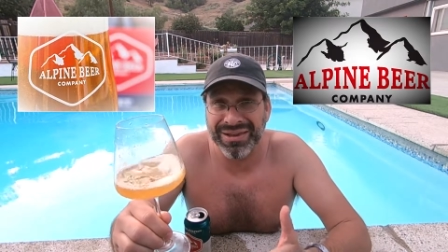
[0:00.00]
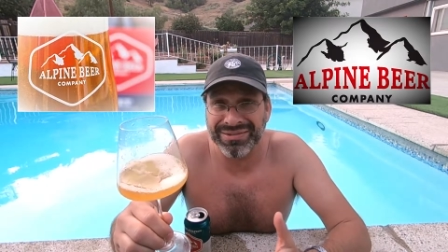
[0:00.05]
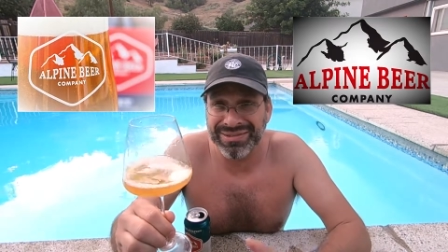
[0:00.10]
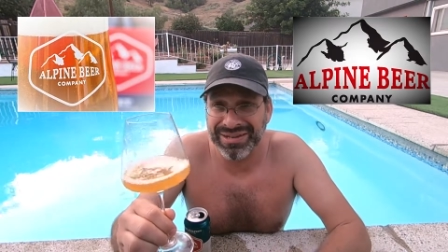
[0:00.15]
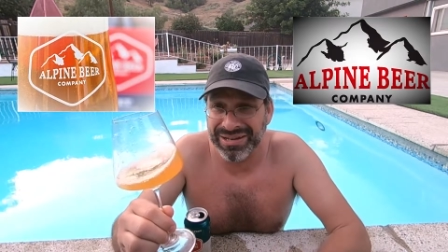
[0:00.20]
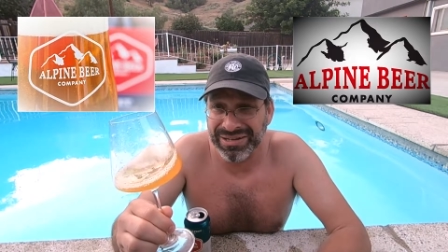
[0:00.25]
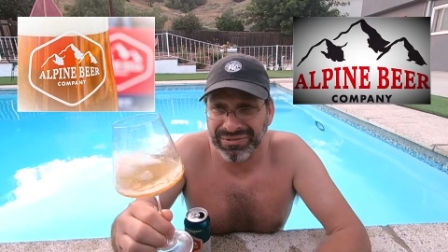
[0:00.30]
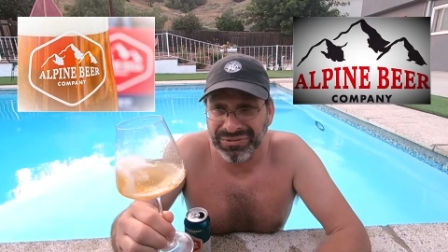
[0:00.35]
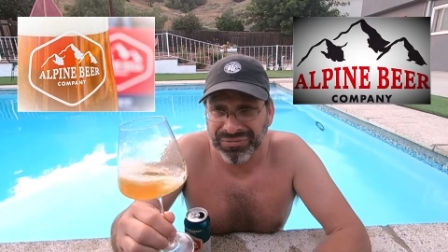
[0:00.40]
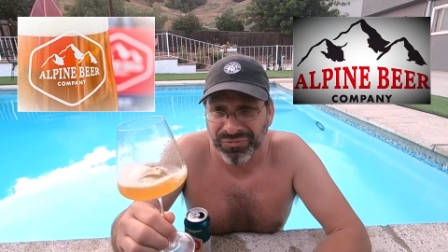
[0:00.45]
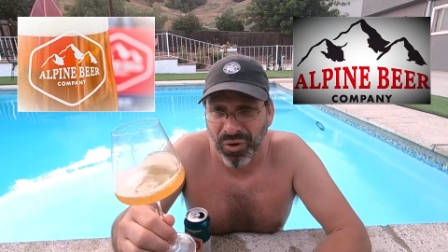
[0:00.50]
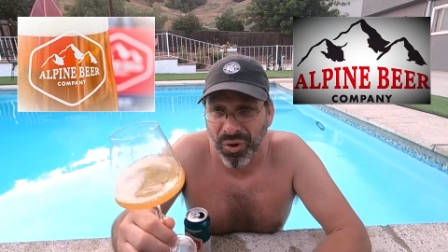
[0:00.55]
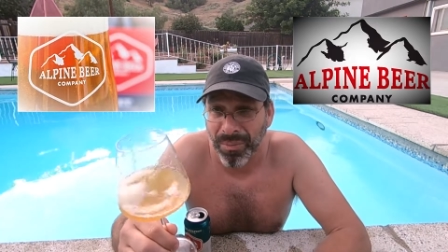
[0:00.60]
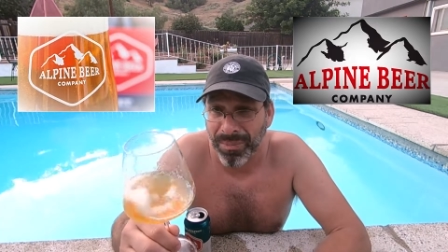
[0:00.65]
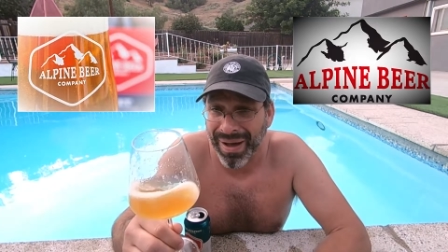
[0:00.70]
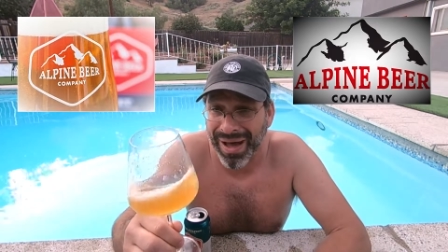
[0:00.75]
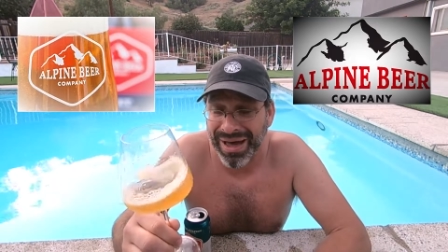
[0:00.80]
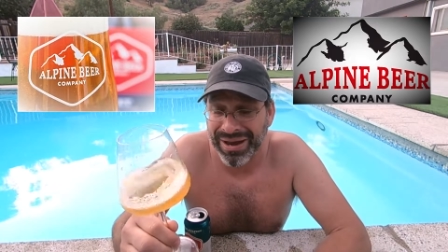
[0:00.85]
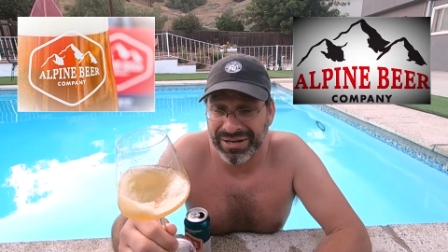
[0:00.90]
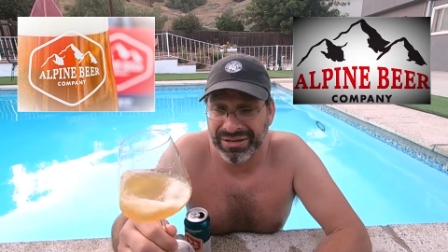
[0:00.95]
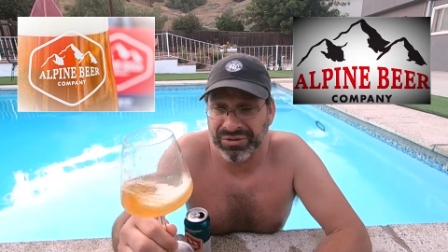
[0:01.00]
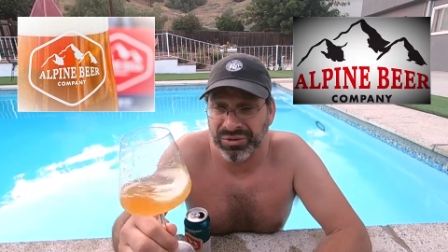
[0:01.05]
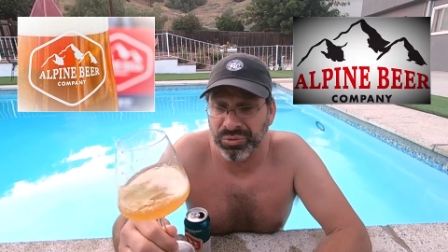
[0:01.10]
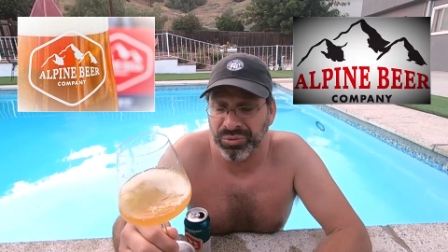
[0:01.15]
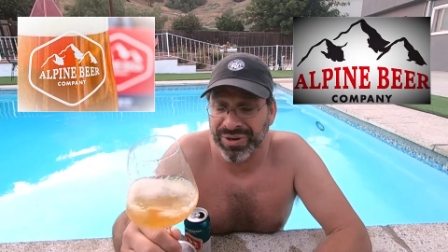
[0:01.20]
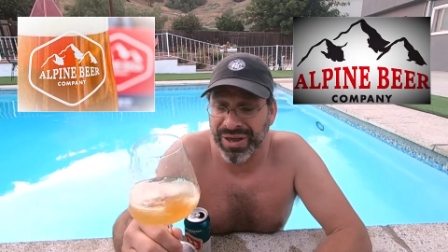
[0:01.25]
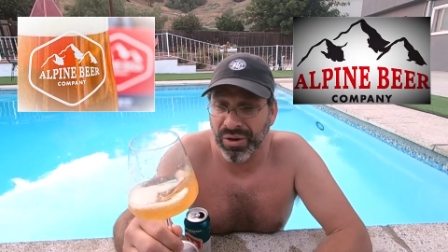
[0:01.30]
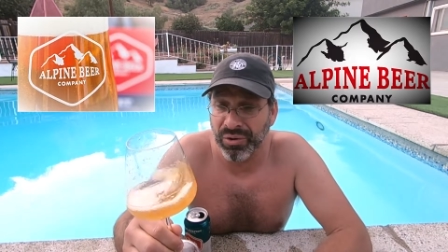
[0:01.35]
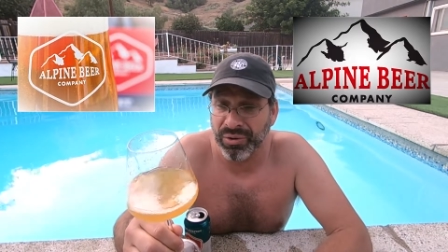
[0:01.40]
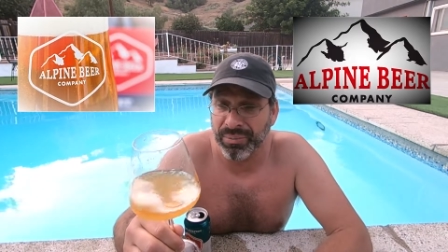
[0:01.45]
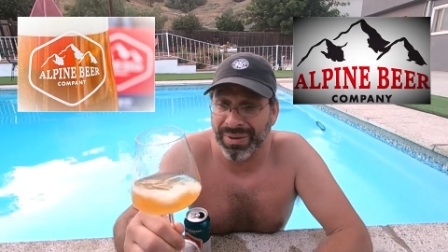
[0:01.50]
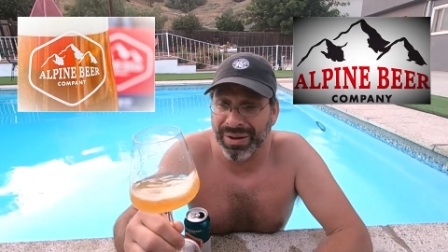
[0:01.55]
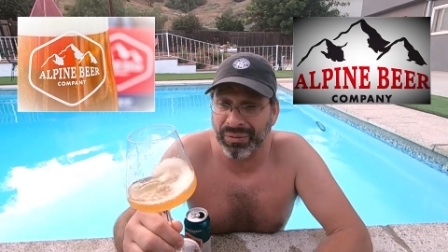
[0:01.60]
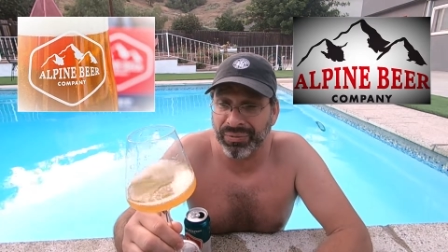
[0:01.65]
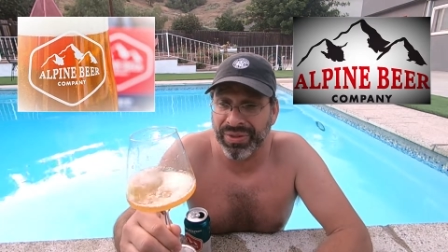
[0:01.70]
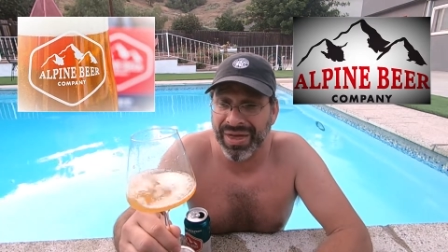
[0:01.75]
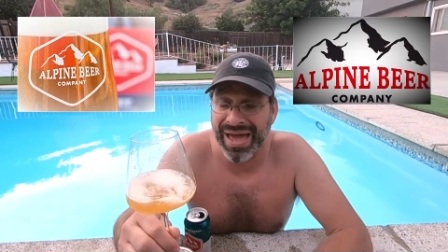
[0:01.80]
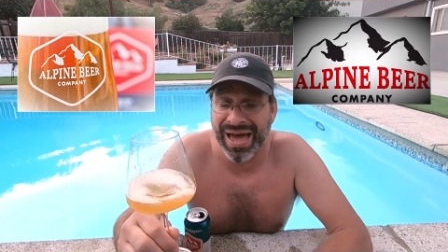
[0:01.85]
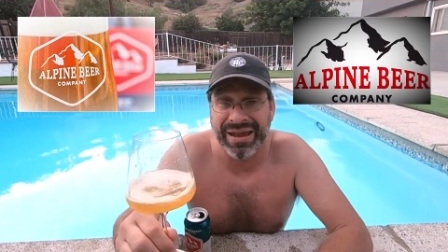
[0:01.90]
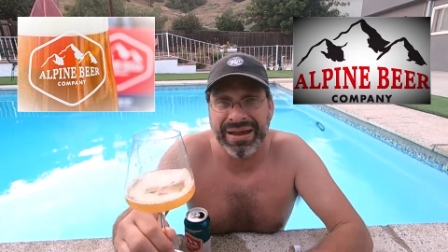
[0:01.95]
I said it's full bodied, no doubt
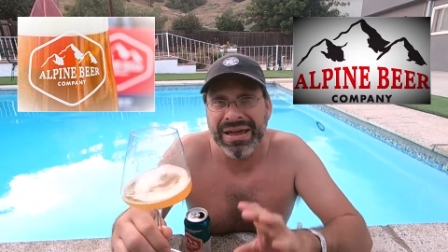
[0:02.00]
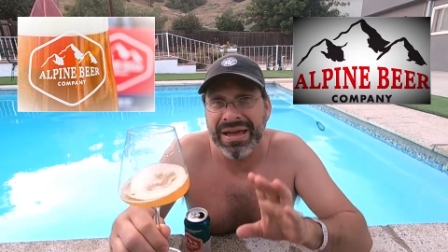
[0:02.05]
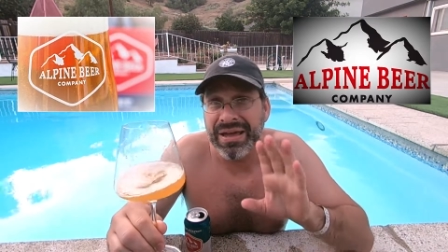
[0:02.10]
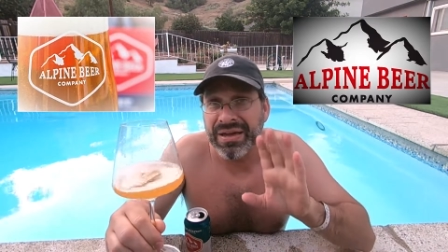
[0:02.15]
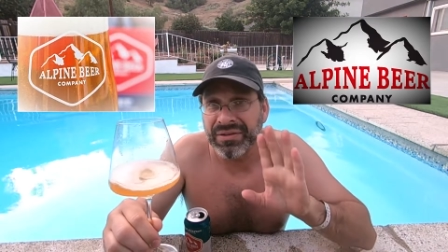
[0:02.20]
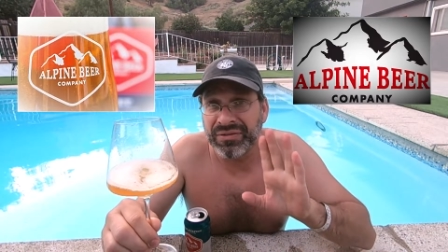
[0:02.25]
about that.